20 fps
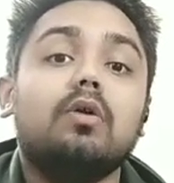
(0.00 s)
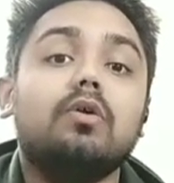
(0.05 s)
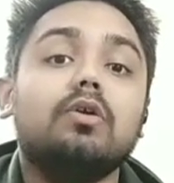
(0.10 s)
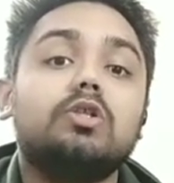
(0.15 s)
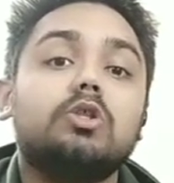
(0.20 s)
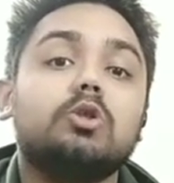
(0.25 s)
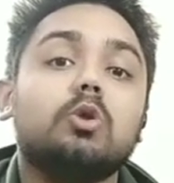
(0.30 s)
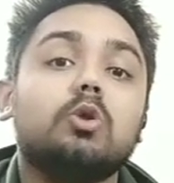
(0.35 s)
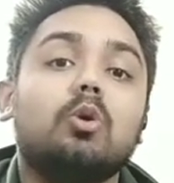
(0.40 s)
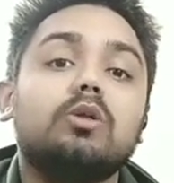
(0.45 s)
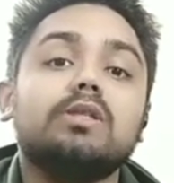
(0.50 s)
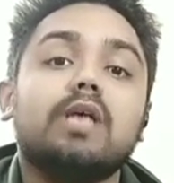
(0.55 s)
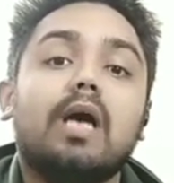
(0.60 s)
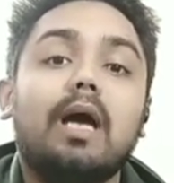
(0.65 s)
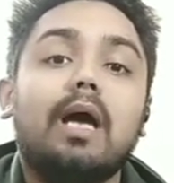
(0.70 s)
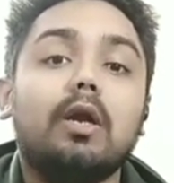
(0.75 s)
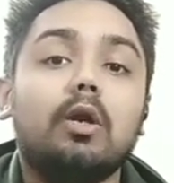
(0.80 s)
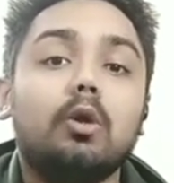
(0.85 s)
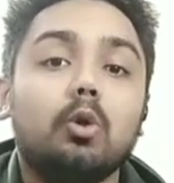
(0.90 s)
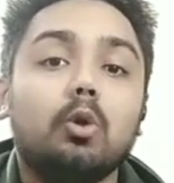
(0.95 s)
resource
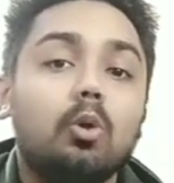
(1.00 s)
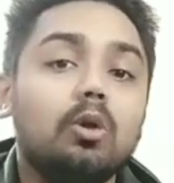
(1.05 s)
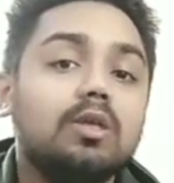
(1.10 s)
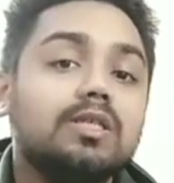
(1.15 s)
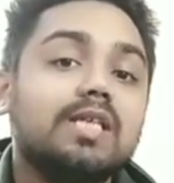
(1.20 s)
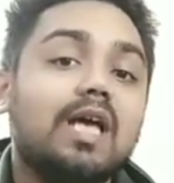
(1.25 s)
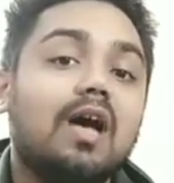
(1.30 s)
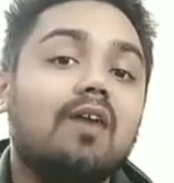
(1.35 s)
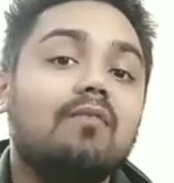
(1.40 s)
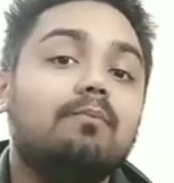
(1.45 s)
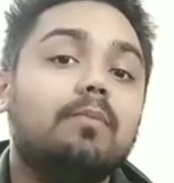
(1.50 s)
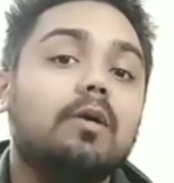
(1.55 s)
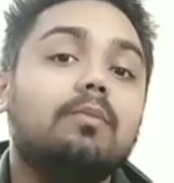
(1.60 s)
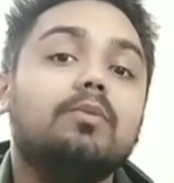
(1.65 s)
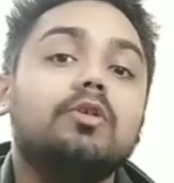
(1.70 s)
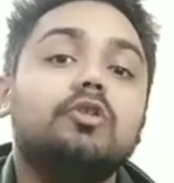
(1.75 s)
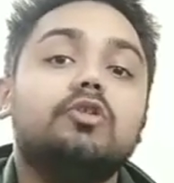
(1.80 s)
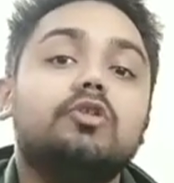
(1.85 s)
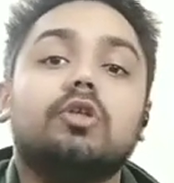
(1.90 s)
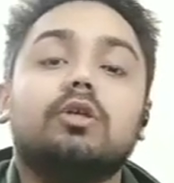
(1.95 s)
and roles have
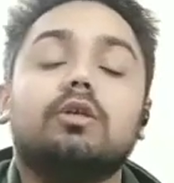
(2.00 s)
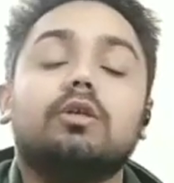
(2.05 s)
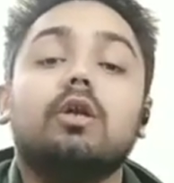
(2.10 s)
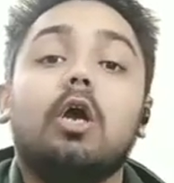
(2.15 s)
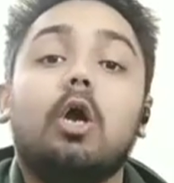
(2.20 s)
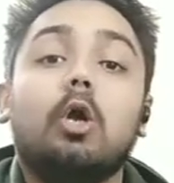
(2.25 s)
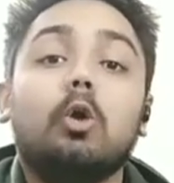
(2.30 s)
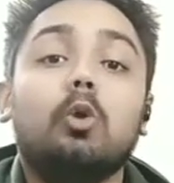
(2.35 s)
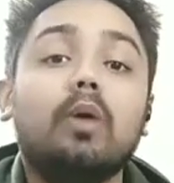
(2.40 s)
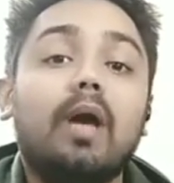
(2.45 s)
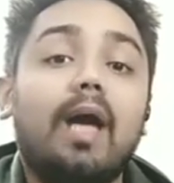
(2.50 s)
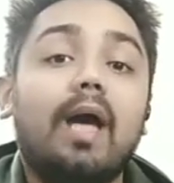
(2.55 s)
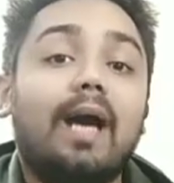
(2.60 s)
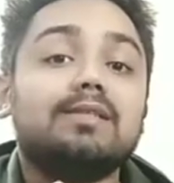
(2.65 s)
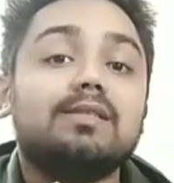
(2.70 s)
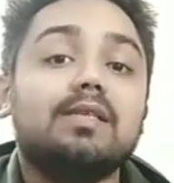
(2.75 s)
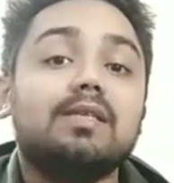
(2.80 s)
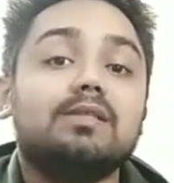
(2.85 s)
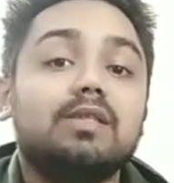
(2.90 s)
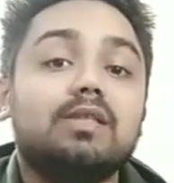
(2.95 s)
permission to
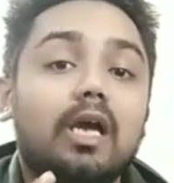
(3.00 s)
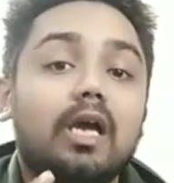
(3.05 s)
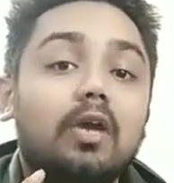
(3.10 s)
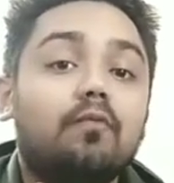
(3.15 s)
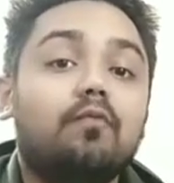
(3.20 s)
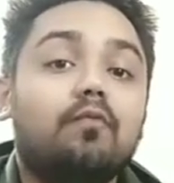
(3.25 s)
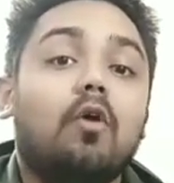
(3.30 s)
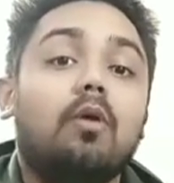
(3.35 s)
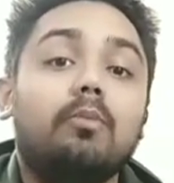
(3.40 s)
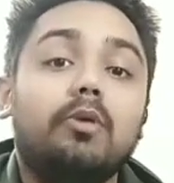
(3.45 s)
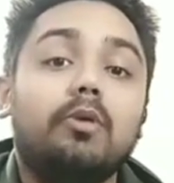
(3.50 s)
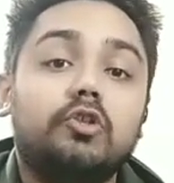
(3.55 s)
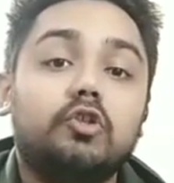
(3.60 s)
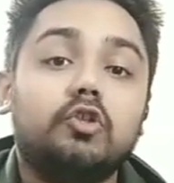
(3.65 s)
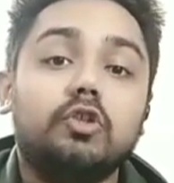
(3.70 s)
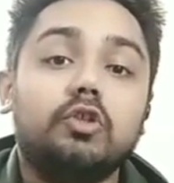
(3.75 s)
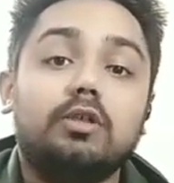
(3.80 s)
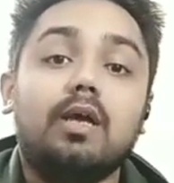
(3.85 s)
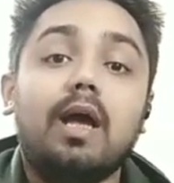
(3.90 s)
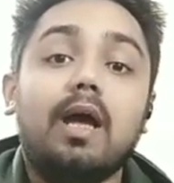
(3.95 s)
access the
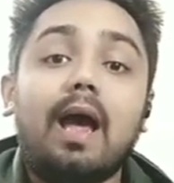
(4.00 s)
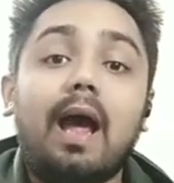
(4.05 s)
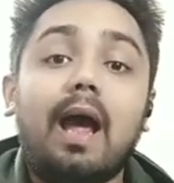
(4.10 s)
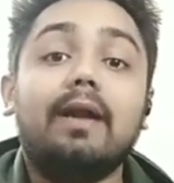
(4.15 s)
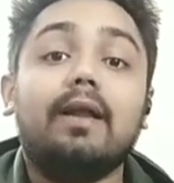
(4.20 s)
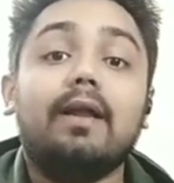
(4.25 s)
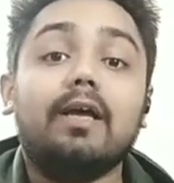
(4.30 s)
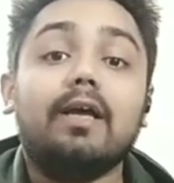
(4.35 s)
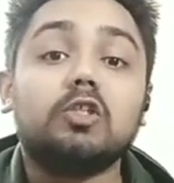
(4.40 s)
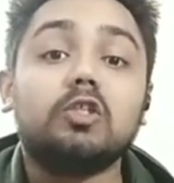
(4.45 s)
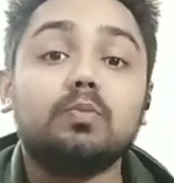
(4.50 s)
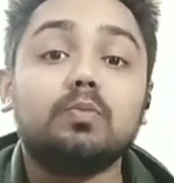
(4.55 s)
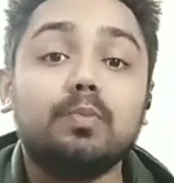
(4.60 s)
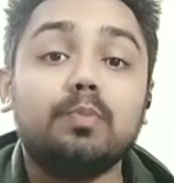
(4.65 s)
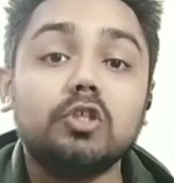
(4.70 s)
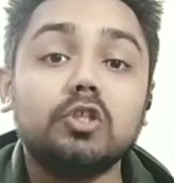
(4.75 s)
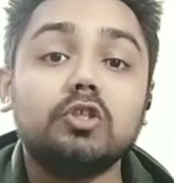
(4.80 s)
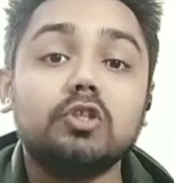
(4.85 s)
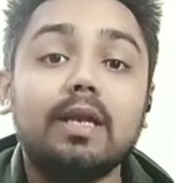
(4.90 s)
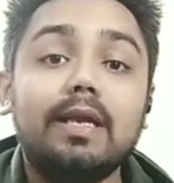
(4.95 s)
information and a
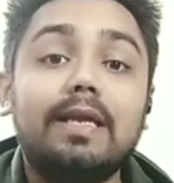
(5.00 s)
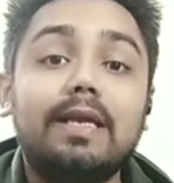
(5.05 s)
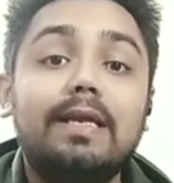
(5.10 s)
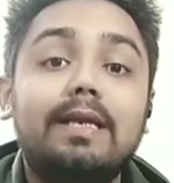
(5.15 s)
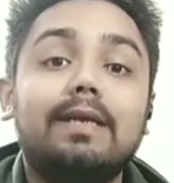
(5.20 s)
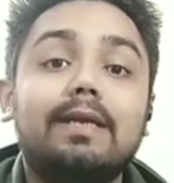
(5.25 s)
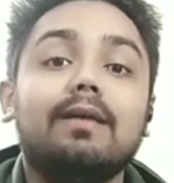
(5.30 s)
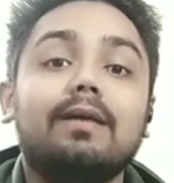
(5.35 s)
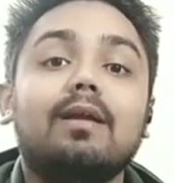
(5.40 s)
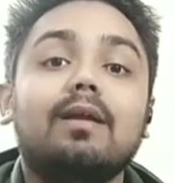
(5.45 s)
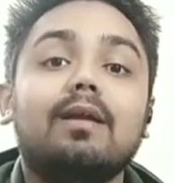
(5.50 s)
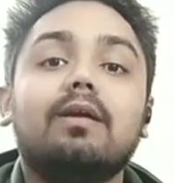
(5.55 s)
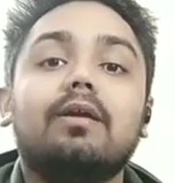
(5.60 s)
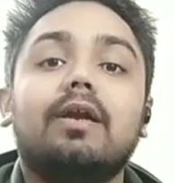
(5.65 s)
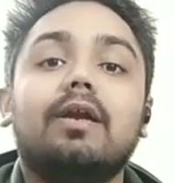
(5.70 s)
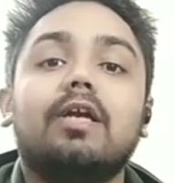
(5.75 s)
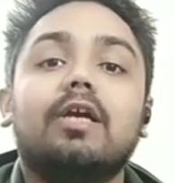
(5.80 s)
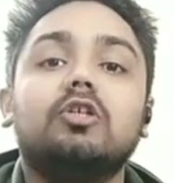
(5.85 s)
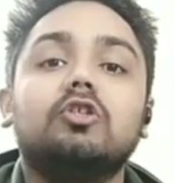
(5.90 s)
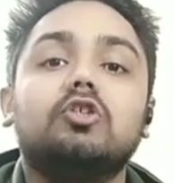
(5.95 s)
special internal
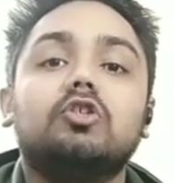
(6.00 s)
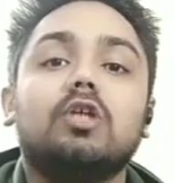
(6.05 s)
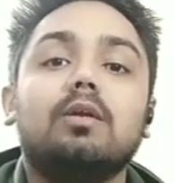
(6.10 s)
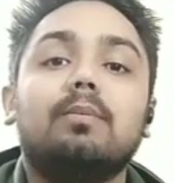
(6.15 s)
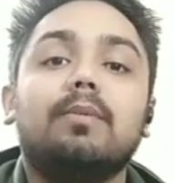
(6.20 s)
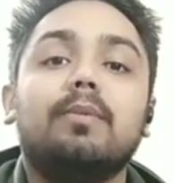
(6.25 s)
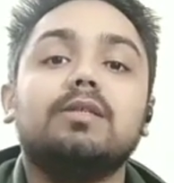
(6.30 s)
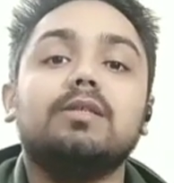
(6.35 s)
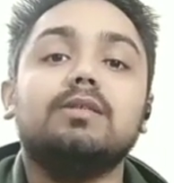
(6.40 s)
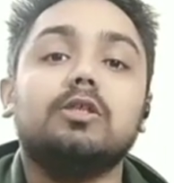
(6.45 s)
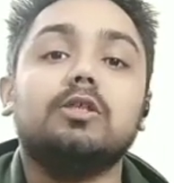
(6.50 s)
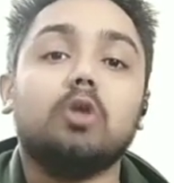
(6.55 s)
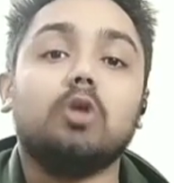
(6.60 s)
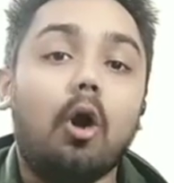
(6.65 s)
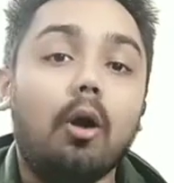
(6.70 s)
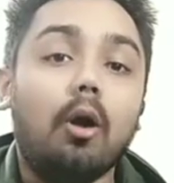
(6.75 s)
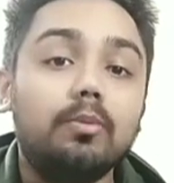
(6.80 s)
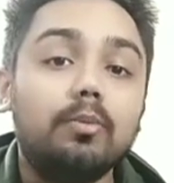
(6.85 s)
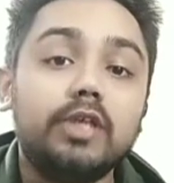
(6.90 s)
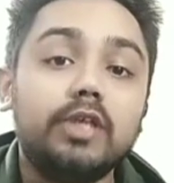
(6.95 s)
credential business
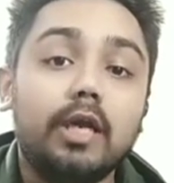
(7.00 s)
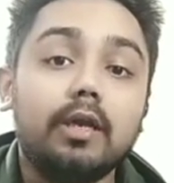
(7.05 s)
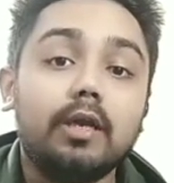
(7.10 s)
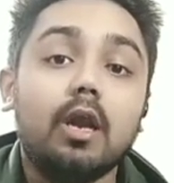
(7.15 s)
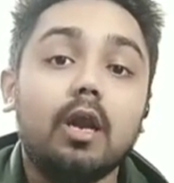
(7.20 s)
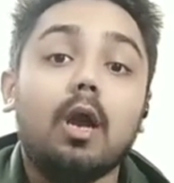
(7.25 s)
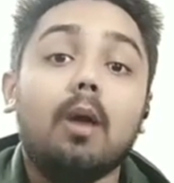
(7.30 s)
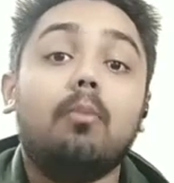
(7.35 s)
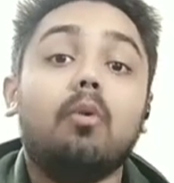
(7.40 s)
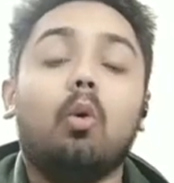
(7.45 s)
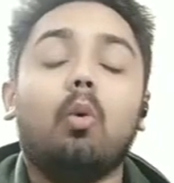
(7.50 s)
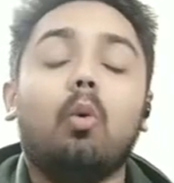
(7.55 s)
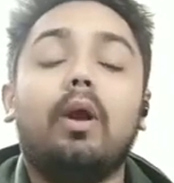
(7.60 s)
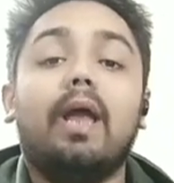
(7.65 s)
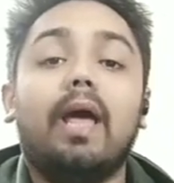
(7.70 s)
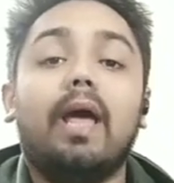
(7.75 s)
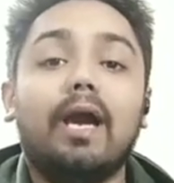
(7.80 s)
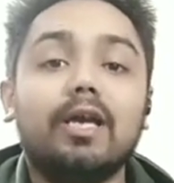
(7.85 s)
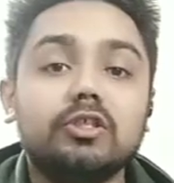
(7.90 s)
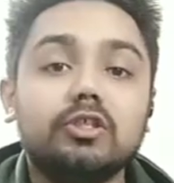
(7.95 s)
object
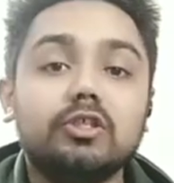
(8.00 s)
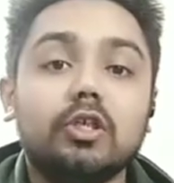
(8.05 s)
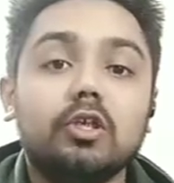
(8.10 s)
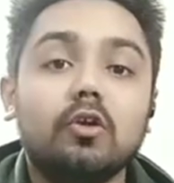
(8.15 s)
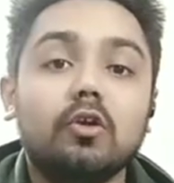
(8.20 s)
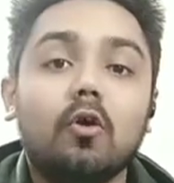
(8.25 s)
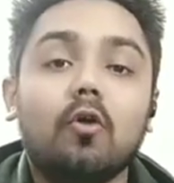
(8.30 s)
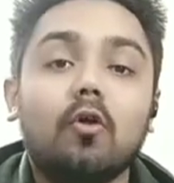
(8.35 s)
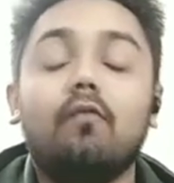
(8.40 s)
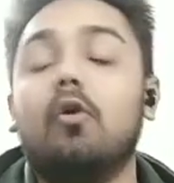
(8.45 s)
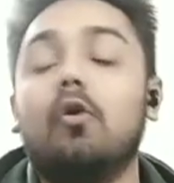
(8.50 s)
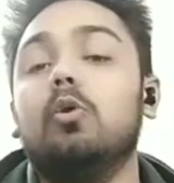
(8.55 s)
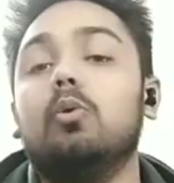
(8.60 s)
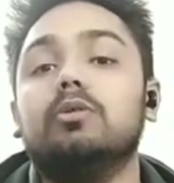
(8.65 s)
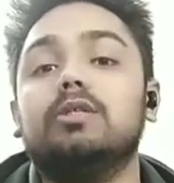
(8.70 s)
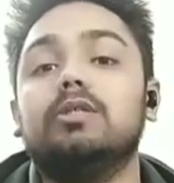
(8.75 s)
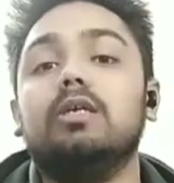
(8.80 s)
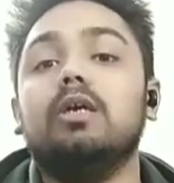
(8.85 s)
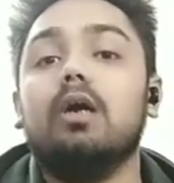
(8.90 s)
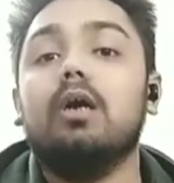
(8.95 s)
provide action for
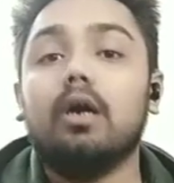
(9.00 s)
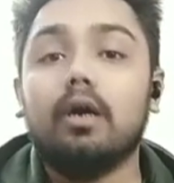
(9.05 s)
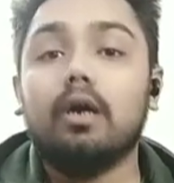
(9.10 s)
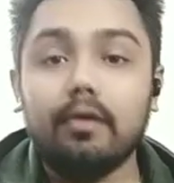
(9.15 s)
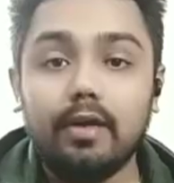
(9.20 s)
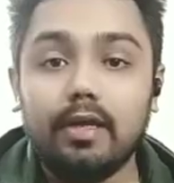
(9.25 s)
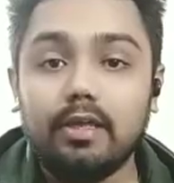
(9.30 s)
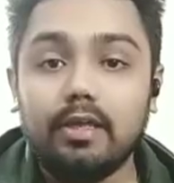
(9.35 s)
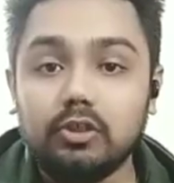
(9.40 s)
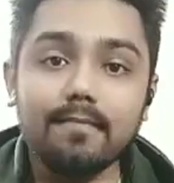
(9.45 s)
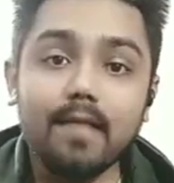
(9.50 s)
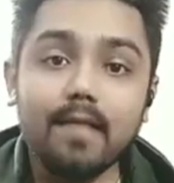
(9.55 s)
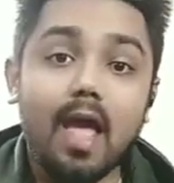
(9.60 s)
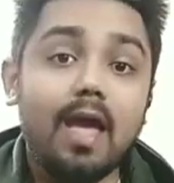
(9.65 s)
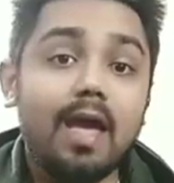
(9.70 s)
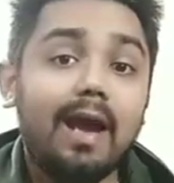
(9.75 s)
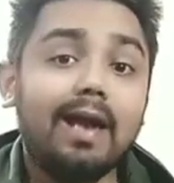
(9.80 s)
using credential.